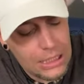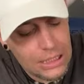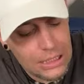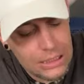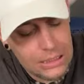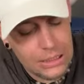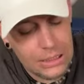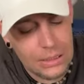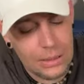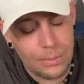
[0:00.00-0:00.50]

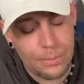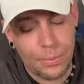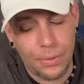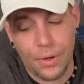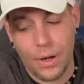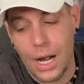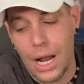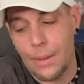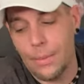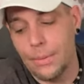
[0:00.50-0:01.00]
So they'll
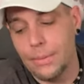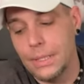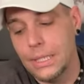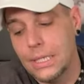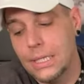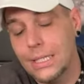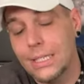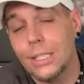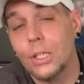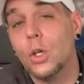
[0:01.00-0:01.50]

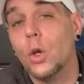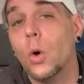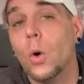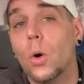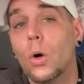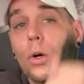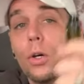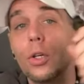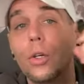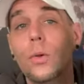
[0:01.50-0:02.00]
probably
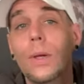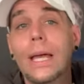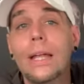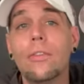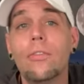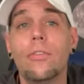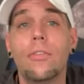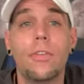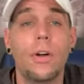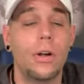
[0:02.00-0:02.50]
ignore you
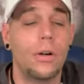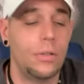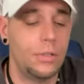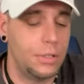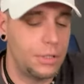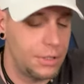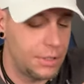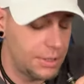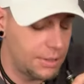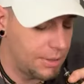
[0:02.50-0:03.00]
at
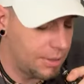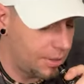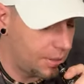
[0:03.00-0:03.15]
first.